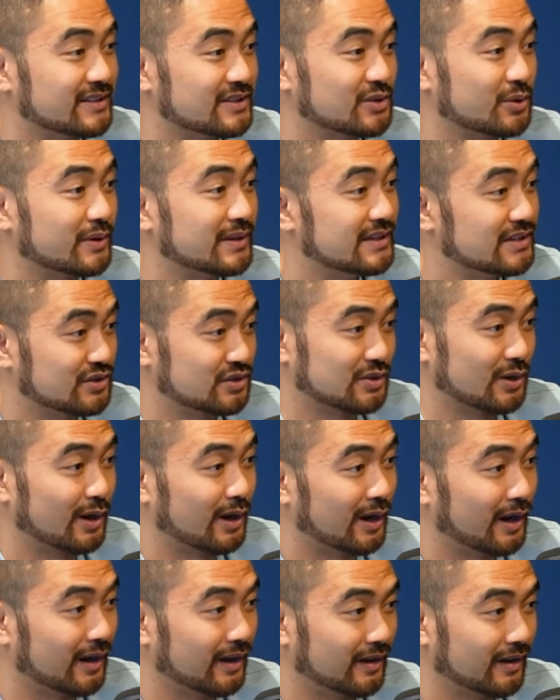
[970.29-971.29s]
So he
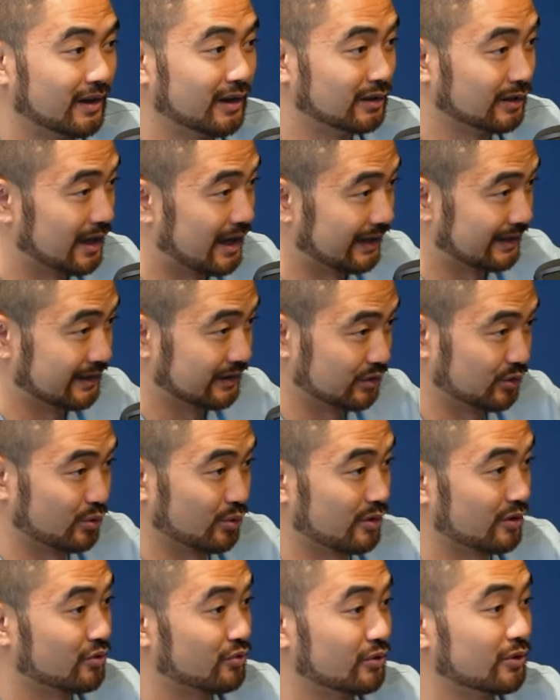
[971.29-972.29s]
saw a lot in
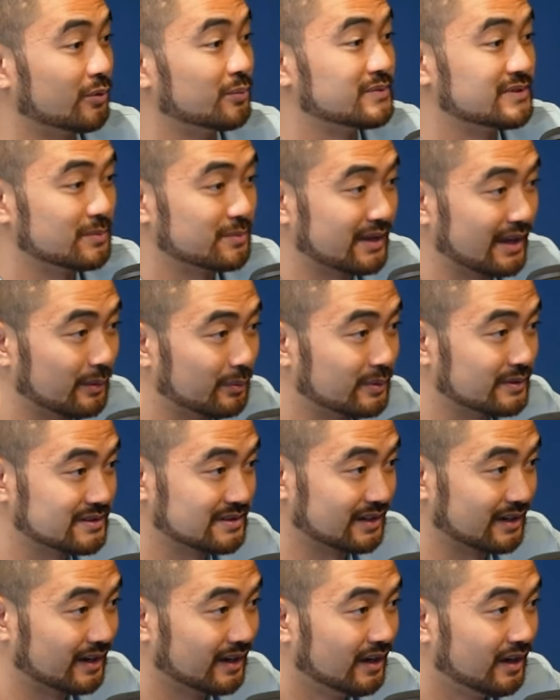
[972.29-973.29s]
your group to be able
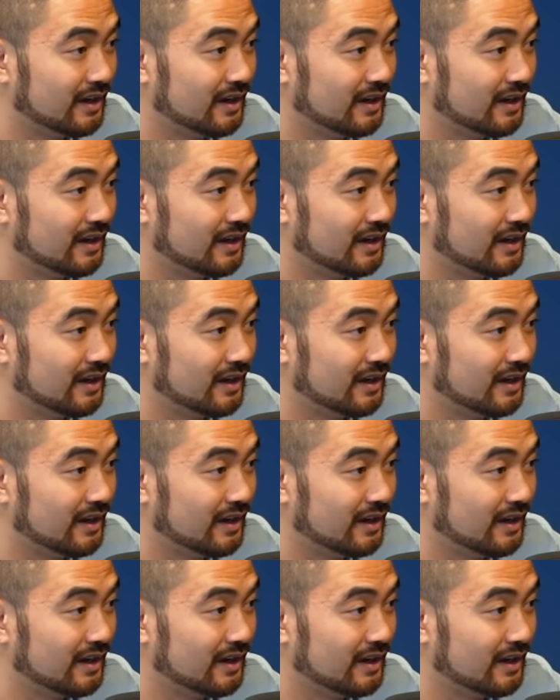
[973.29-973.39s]
to